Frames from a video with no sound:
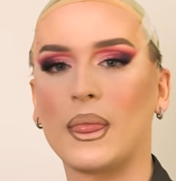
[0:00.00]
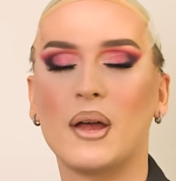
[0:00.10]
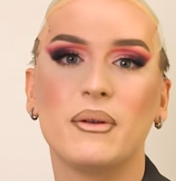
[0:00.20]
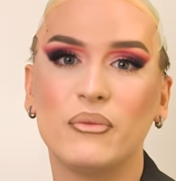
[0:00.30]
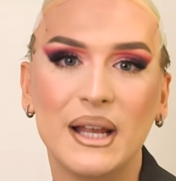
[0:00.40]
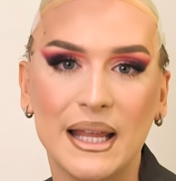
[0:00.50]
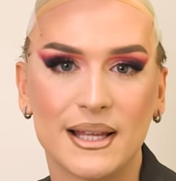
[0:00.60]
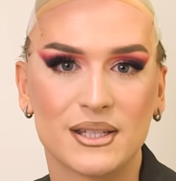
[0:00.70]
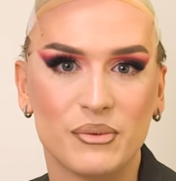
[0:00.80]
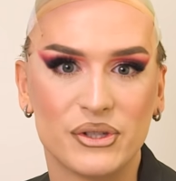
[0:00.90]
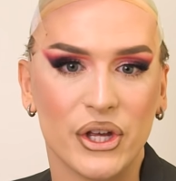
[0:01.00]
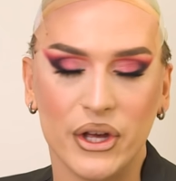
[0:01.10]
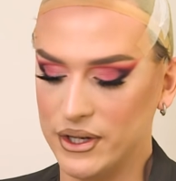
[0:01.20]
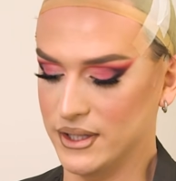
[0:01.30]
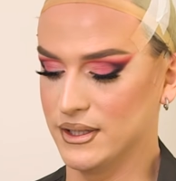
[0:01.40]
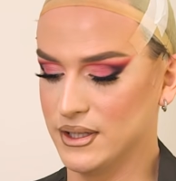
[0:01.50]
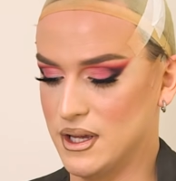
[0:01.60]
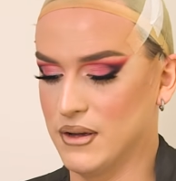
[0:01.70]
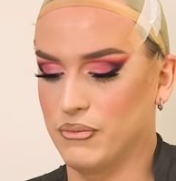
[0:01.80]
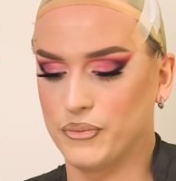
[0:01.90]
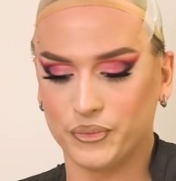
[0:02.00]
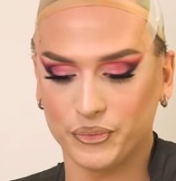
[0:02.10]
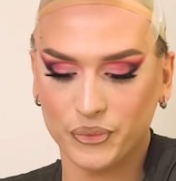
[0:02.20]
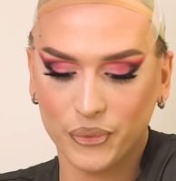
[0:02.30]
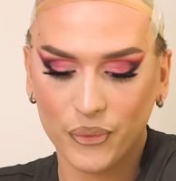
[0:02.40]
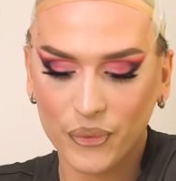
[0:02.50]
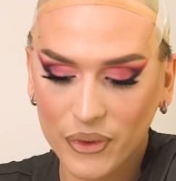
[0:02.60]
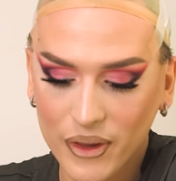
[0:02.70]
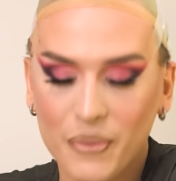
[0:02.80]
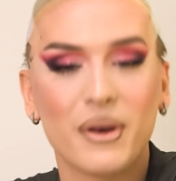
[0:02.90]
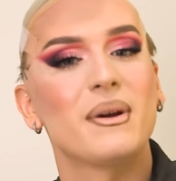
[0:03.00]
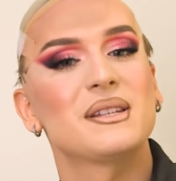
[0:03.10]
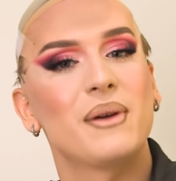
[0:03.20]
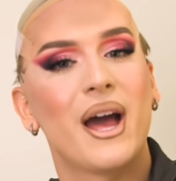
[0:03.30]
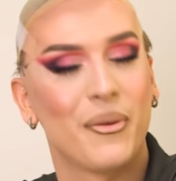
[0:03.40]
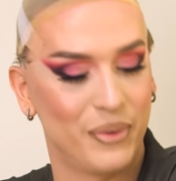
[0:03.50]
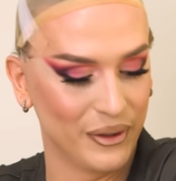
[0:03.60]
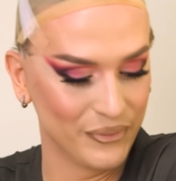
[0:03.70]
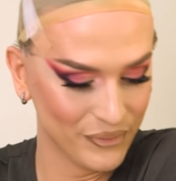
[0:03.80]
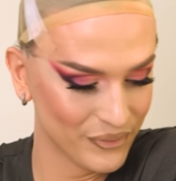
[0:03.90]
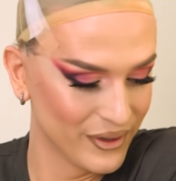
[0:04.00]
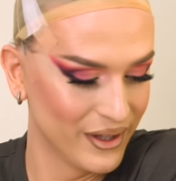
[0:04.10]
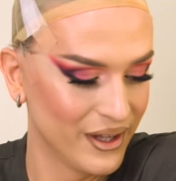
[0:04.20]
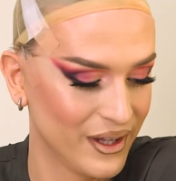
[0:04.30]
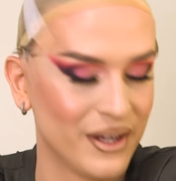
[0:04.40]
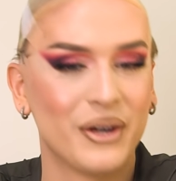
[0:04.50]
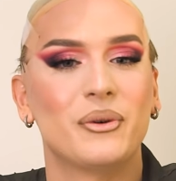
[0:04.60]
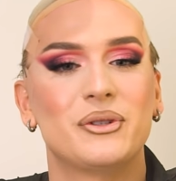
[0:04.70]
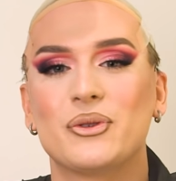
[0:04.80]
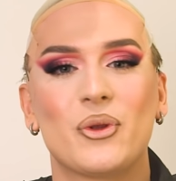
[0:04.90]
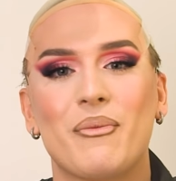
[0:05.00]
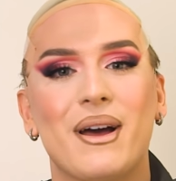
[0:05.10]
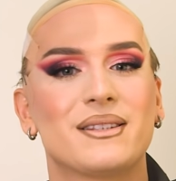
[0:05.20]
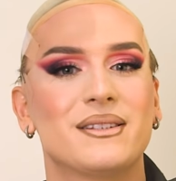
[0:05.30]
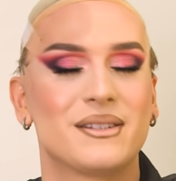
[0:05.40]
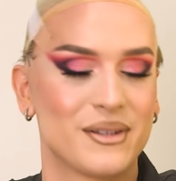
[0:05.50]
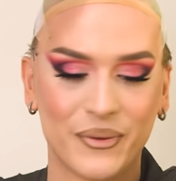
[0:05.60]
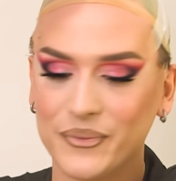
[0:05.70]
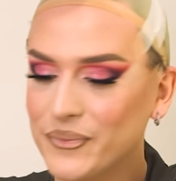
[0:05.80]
I mean, really, that's absurd, isn't it? But it makes me happy, which is all that matters.